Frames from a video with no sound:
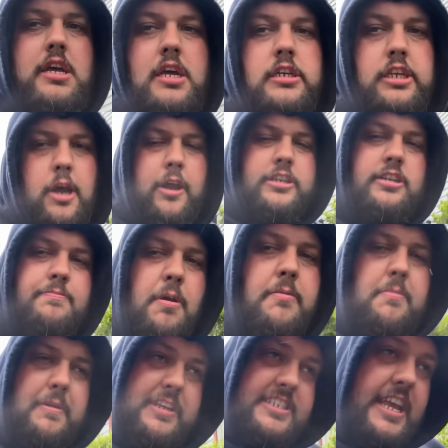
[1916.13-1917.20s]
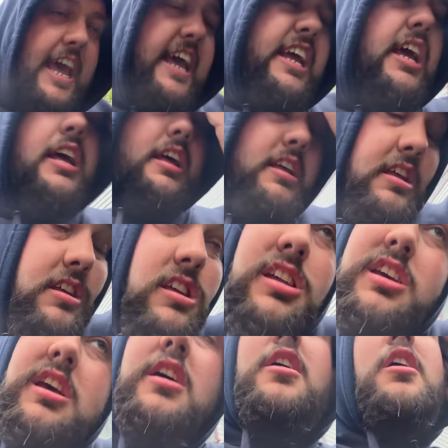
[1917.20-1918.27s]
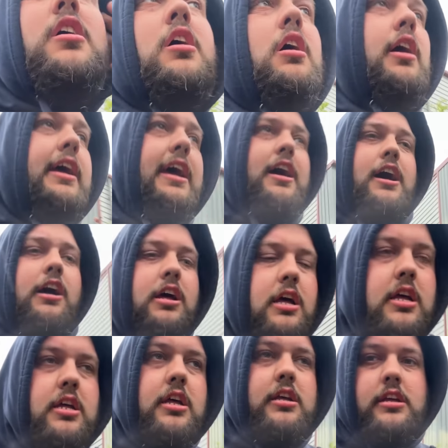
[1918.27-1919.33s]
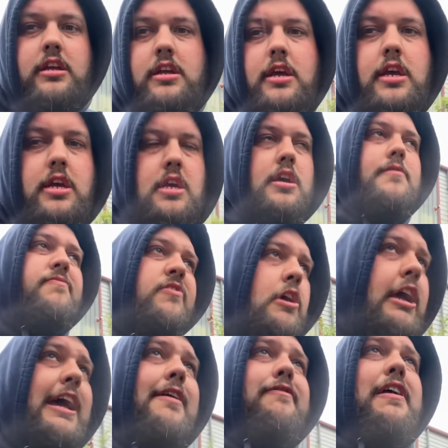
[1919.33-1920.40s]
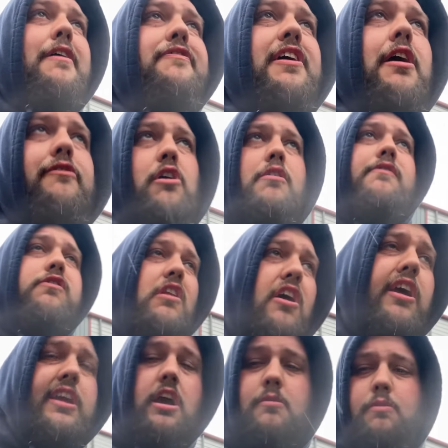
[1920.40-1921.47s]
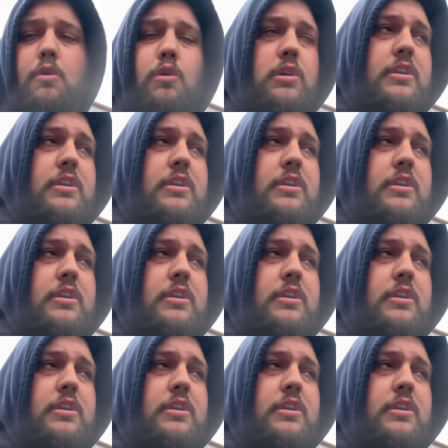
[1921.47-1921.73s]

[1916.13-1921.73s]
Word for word: So I should probably say I have left it. I've gone for like a walk